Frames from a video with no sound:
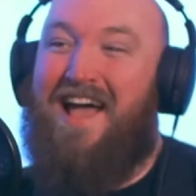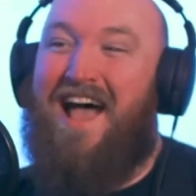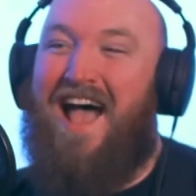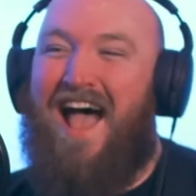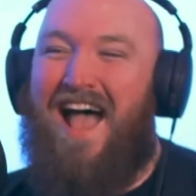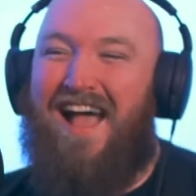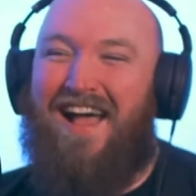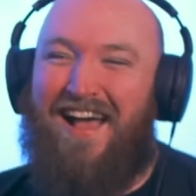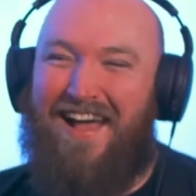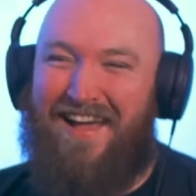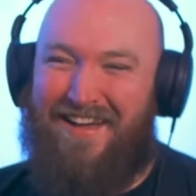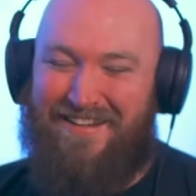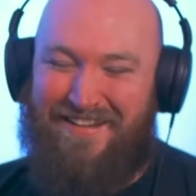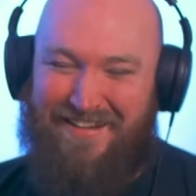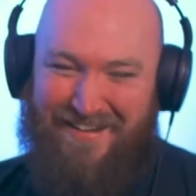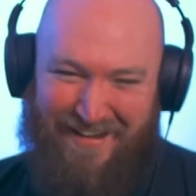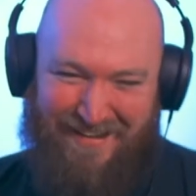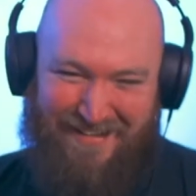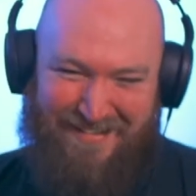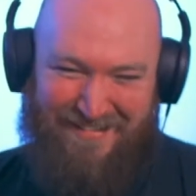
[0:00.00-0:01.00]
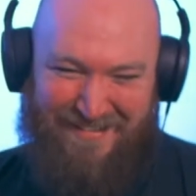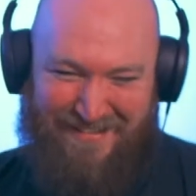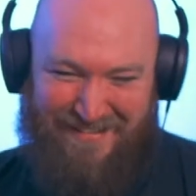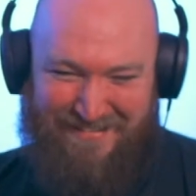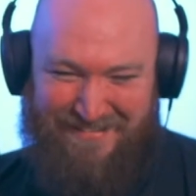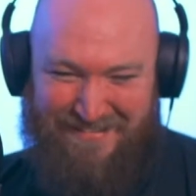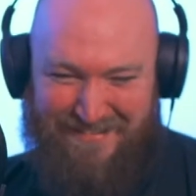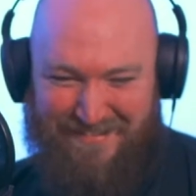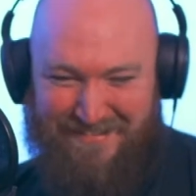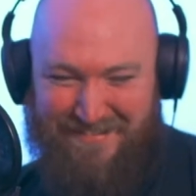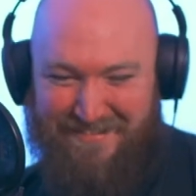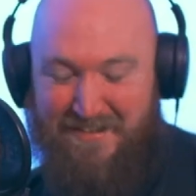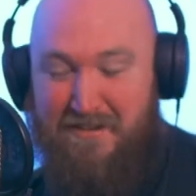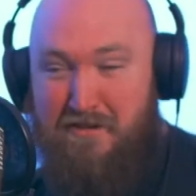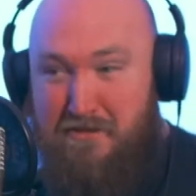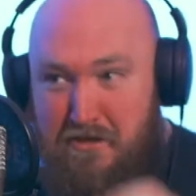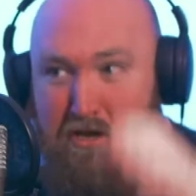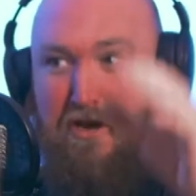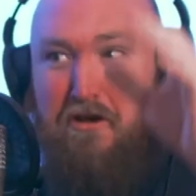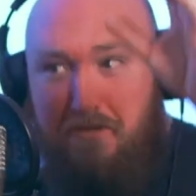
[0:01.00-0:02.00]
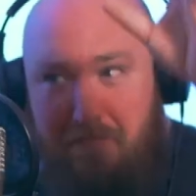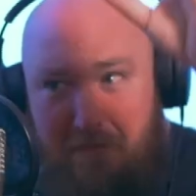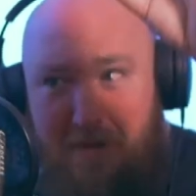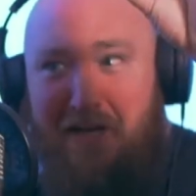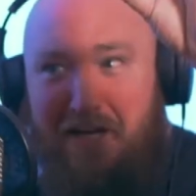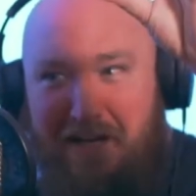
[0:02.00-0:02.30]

All right. Excuse me.